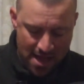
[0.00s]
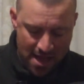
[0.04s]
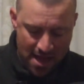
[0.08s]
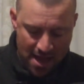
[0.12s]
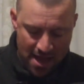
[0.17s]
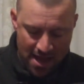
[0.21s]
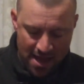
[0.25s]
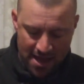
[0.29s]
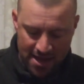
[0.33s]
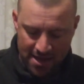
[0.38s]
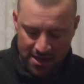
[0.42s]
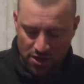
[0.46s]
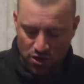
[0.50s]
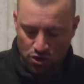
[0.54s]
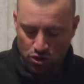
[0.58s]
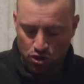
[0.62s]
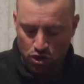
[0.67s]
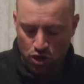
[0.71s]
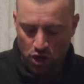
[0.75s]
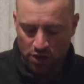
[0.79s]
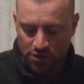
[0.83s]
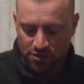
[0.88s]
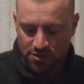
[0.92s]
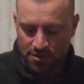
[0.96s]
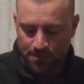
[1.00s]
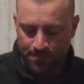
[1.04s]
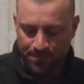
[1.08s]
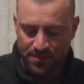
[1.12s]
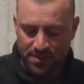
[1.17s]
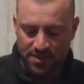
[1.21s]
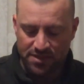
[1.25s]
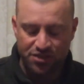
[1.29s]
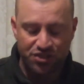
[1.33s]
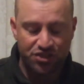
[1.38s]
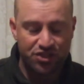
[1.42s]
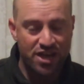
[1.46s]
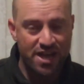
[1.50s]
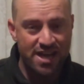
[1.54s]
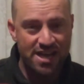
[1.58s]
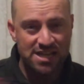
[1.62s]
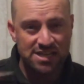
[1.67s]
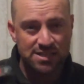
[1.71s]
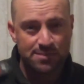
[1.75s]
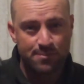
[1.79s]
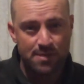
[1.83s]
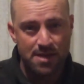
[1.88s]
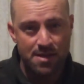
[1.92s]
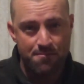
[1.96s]
I got the
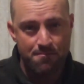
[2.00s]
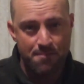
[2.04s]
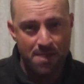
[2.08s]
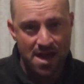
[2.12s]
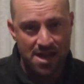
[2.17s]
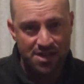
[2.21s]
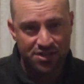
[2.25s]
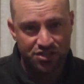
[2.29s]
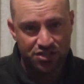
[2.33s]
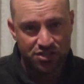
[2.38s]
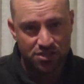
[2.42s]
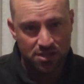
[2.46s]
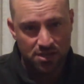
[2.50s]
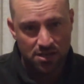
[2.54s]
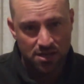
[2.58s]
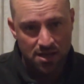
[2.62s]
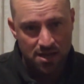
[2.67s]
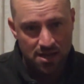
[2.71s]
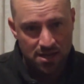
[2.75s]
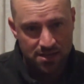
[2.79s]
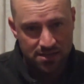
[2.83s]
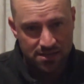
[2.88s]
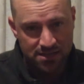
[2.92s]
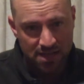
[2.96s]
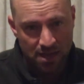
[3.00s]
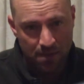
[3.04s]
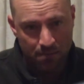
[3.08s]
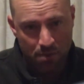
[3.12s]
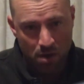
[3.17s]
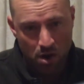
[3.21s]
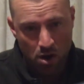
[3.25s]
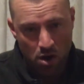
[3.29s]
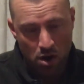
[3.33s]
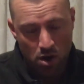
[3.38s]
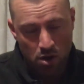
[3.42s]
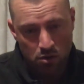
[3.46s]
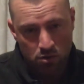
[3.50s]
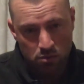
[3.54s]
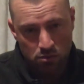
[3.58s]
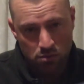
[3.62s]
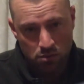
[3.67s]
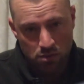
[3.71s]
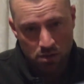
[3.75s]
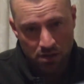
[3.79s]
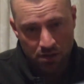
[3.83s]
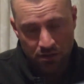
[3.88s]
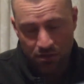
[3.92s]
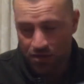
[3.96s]
JSB Match
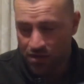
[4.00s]
Diabolo,